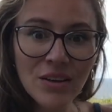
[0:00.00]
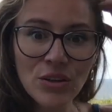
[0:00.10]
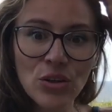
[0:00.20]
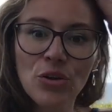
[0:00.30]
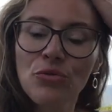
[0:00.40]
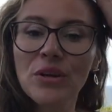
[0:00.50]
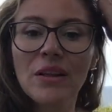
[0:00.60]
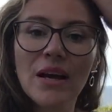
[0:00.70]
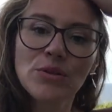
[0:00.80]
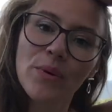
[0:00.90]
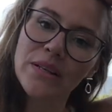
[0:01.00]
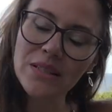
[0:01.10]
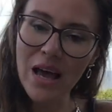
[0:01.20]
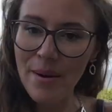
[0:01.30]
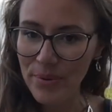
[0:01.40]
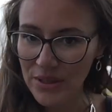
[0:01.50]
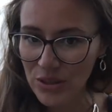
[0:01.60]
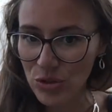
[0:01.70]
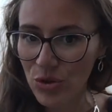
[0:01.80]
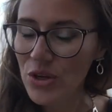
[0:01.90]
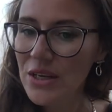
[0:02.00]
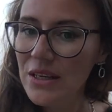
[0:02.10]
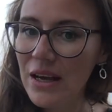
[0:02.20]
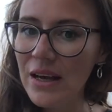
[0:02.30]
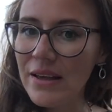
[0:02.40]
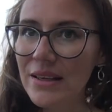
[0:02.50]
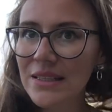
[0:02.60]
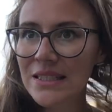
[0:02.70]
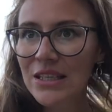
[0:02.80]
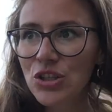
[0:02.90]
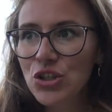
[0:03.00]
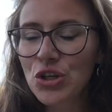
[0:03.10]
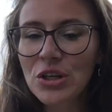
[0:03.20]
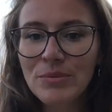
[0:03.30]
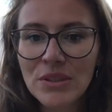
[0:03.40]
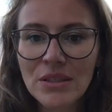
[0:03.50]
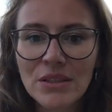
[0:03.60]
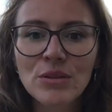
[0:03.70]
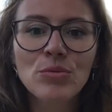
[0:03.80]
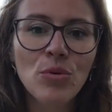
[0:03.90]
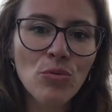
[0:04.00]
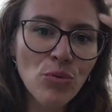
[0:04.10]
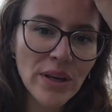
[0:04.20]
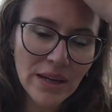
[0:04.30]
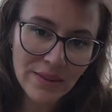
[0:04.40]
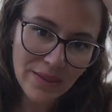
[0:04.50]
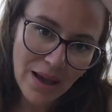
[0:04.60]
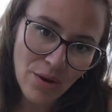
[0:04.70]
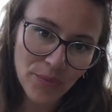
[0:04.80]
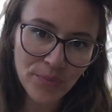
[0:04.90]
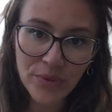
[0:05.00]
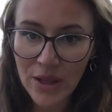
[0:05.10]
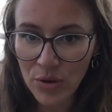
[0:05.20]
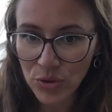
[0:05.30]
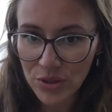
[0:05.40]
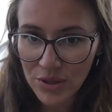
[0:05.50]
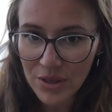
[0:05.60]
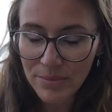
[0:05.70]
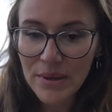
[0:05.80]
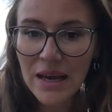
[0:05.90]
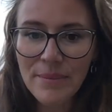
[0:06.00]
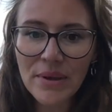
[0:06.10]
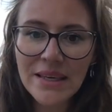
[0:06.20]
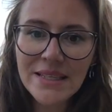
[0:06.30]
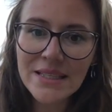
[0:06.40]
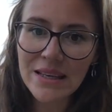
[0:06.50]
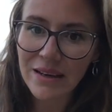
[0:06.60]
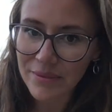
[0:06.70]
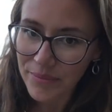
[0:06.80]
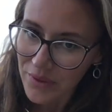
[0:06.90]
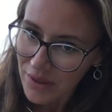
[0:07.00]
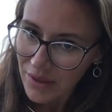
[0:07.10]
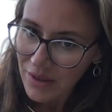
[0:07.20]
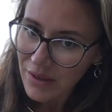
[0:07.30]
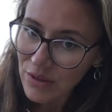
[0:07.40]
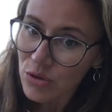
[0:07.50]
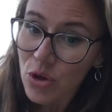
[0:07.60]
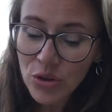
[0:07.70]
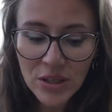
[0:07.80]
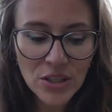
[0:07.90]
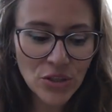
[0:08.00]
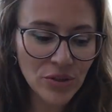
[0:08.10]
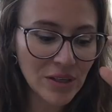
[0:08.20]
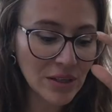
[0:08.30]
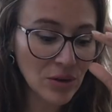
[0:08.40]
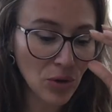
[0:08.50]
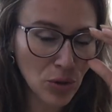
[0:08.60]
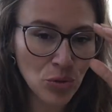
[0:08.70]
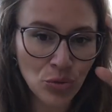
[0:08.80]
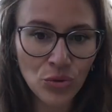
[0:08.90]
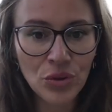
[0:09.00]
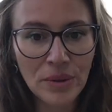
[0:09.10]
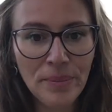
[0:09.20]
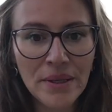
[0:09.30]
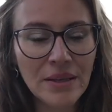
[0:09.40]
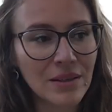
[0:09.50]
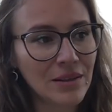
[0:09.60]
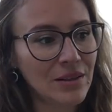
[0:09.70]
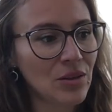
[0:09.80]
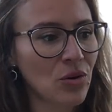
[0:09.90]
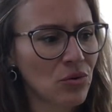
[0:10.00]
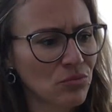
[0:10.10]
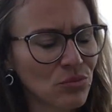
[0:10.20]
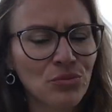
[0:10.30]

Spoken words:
you don't realize why it's happening. So such circumstances will weaken now. They would become easier. You're not necessarily going to immediately, you know,